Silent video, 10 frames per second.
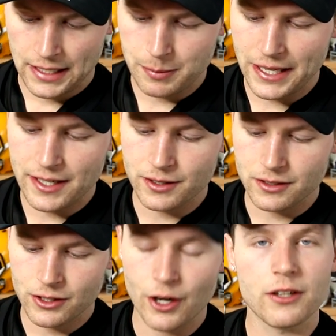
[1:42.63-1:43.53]
He played a
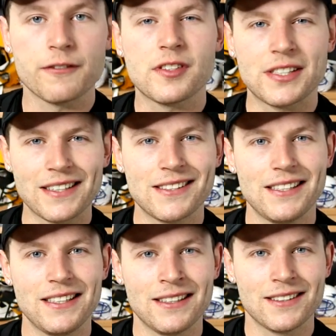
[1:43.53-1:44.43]
total of
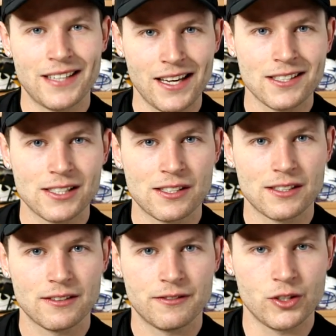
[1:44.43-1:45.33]
60
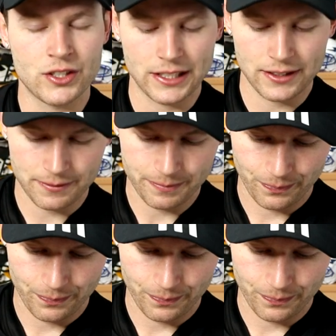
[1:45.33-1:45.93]
tests for New Zealand